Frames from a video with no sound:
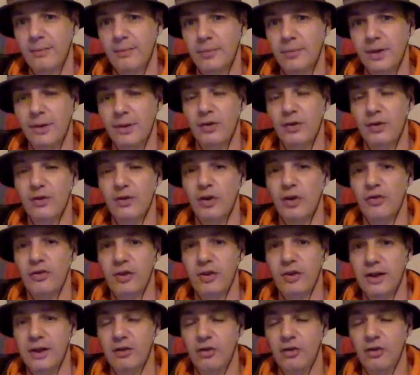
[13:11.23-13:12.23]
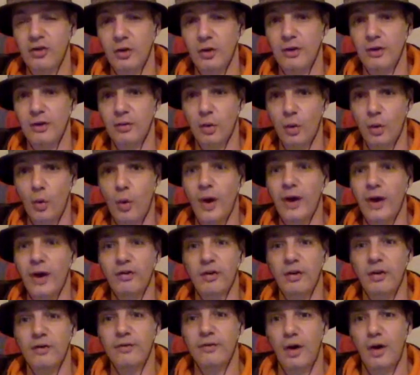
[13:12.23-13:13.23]
but it was interesting to do it quite
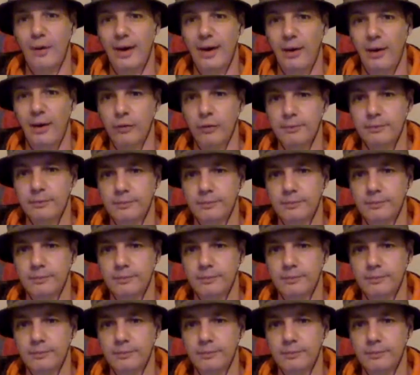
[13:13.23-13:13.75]
so far out.